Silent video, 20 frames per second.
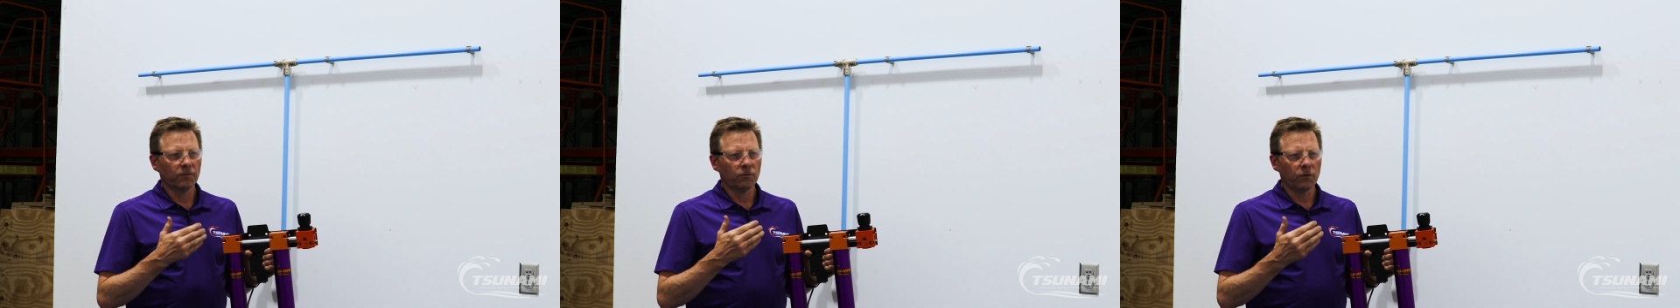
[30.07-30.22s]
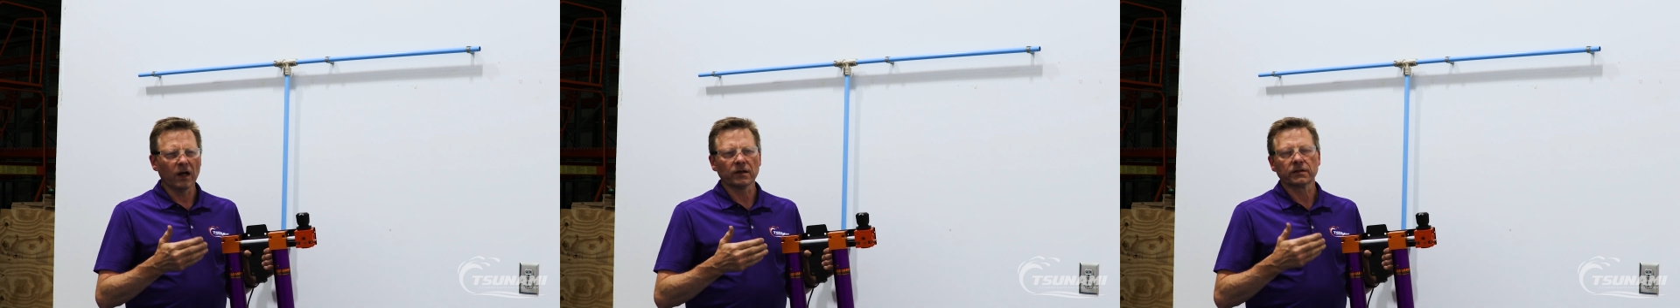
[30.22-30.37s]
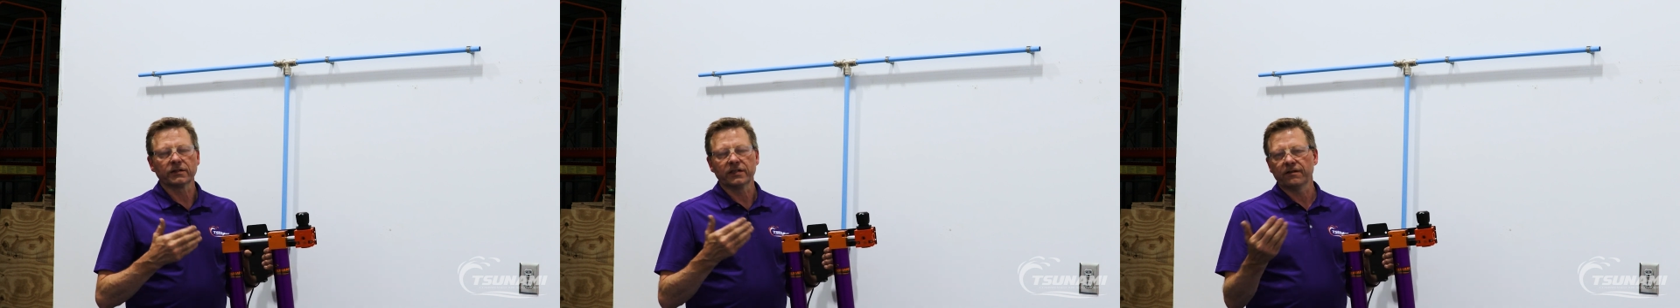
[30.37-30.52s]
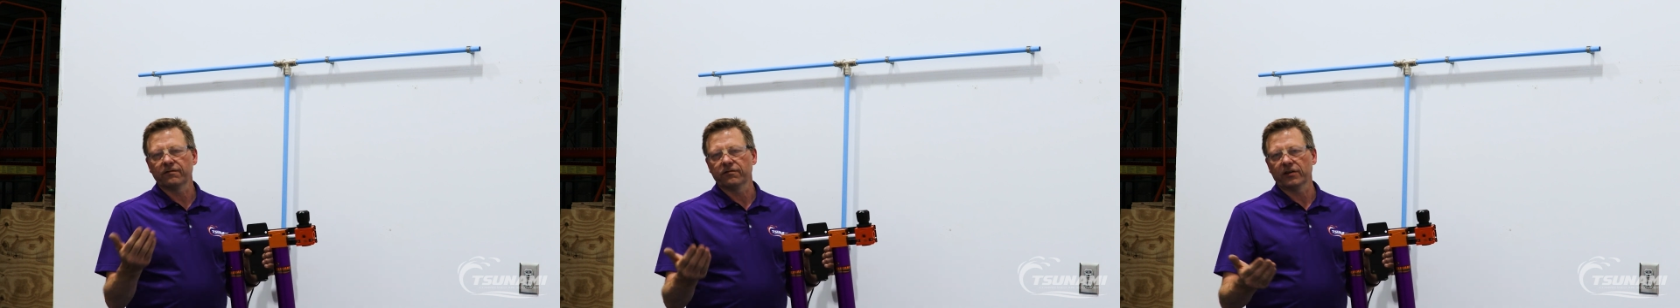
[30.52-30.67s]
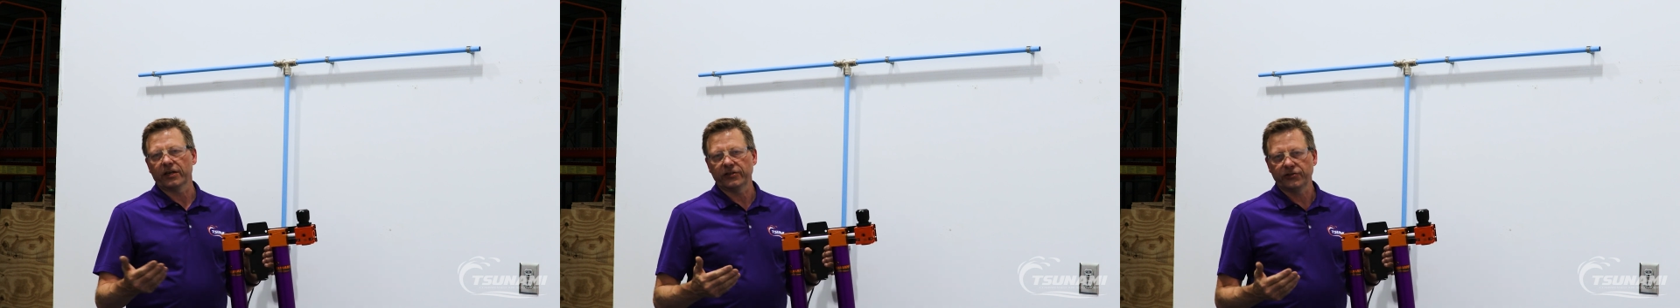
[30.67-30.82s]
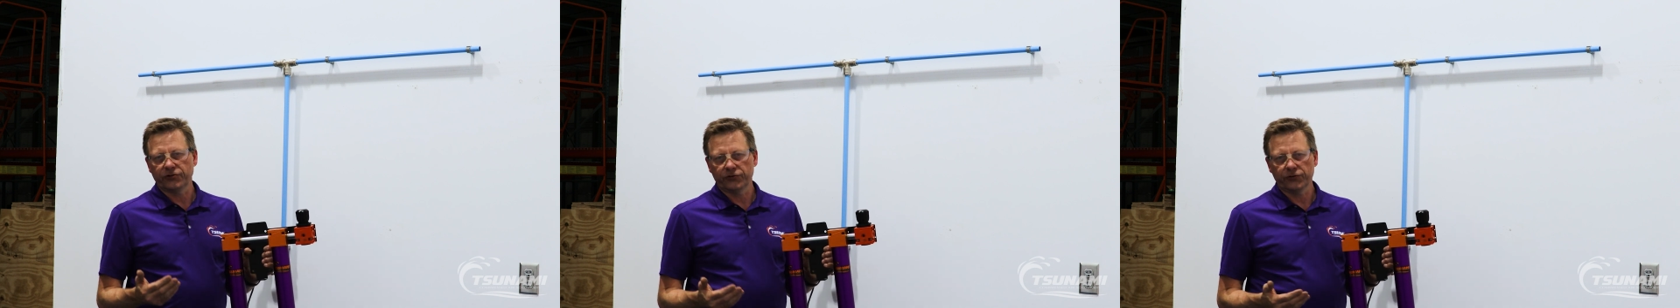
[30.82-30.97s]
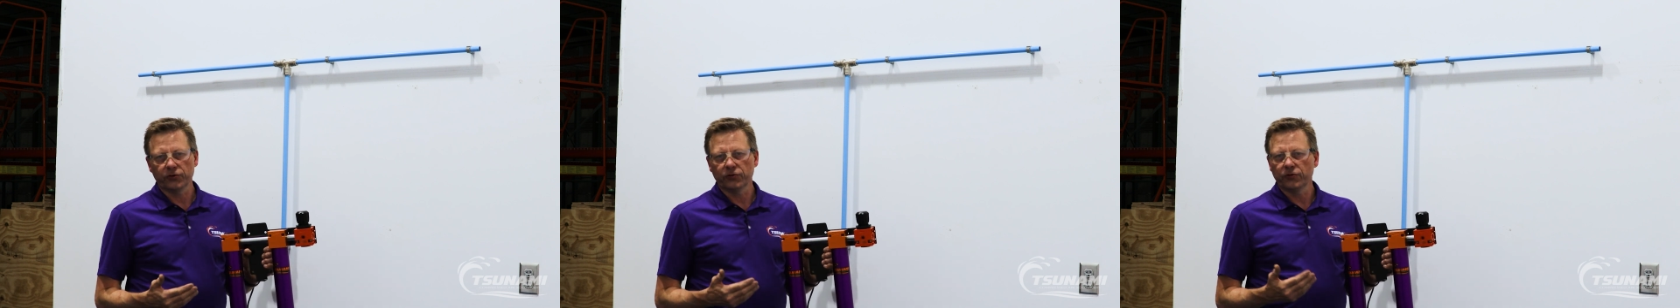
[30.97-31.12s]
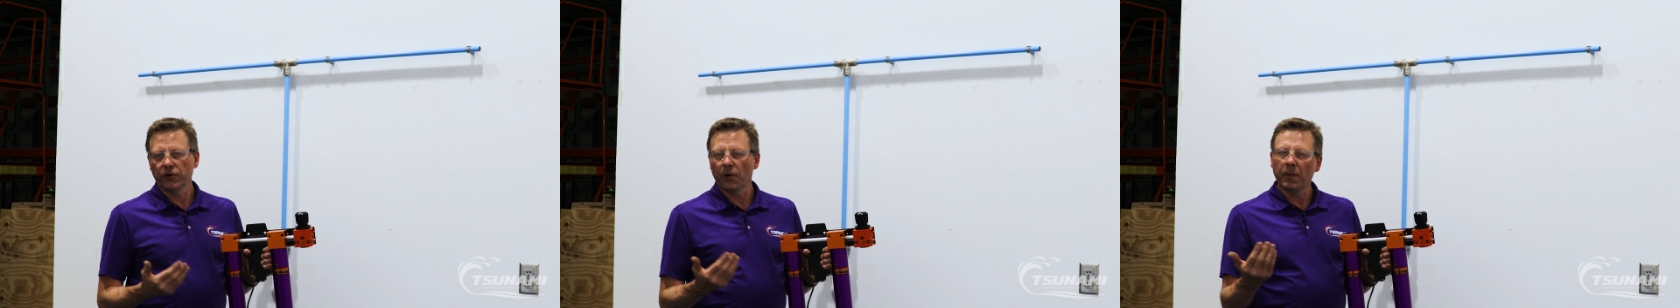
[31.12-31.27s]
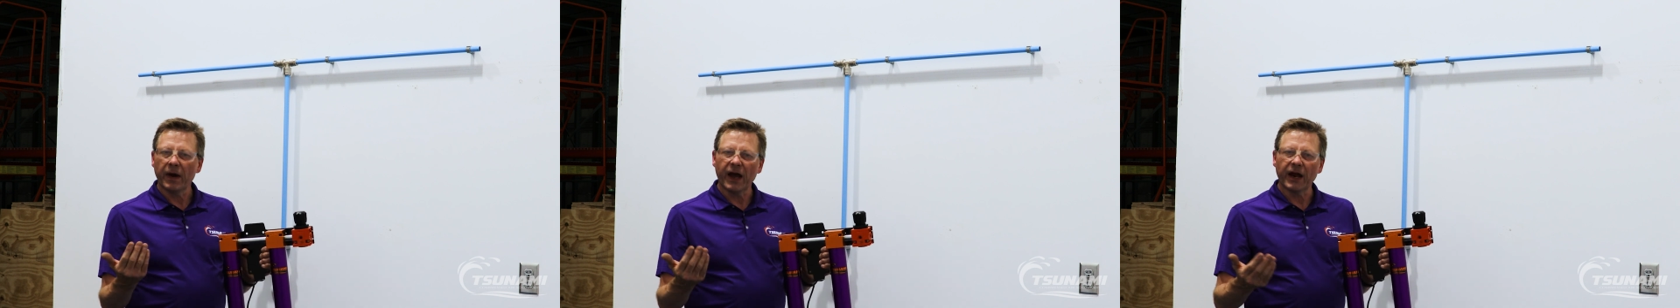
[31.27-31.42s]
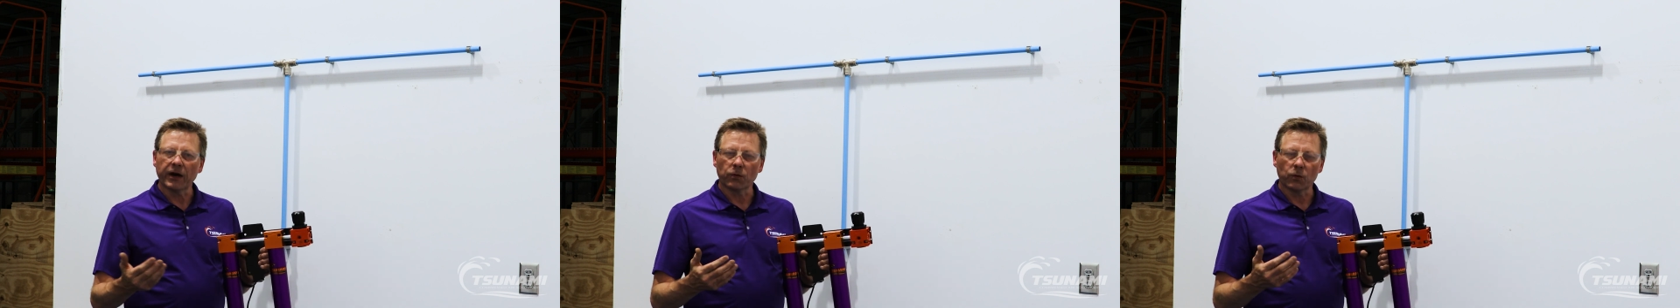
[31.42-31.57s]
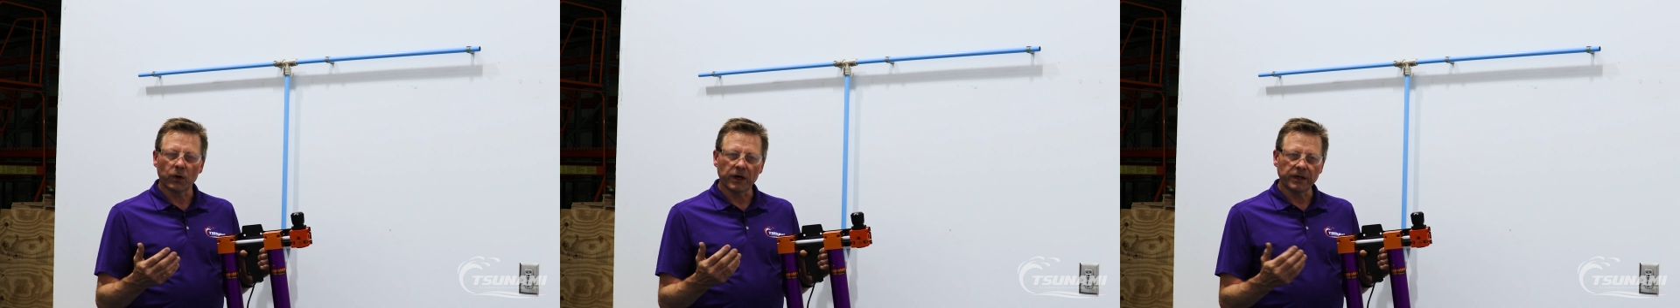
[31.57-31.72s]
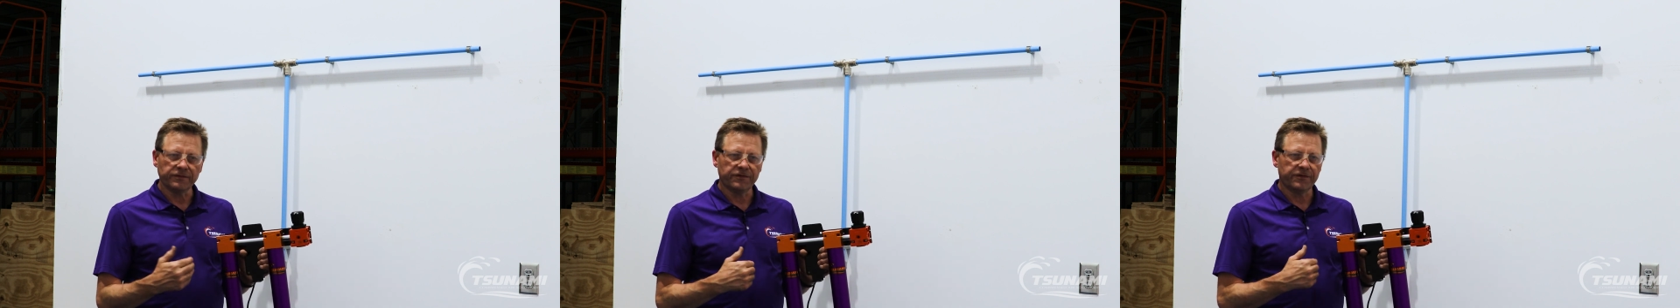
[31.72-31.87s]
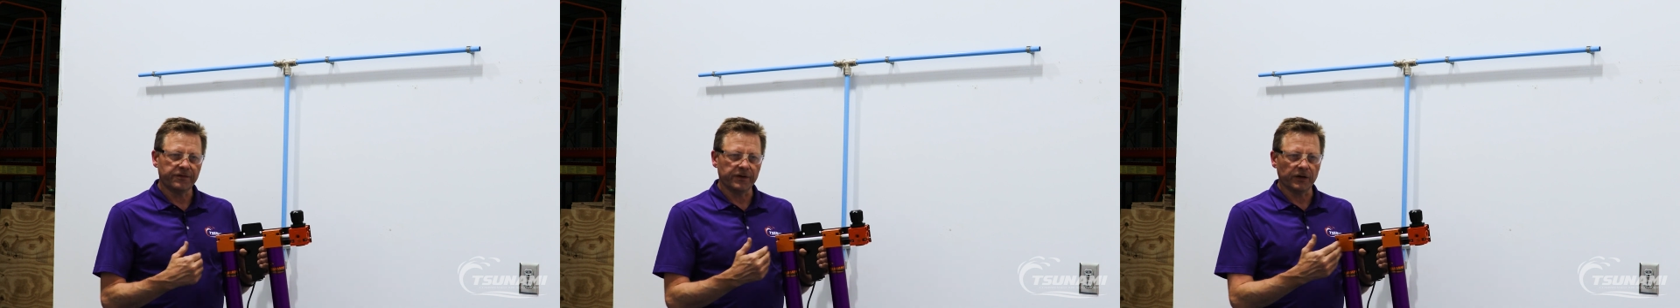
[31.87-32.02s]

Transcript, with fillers: relatively true no matter what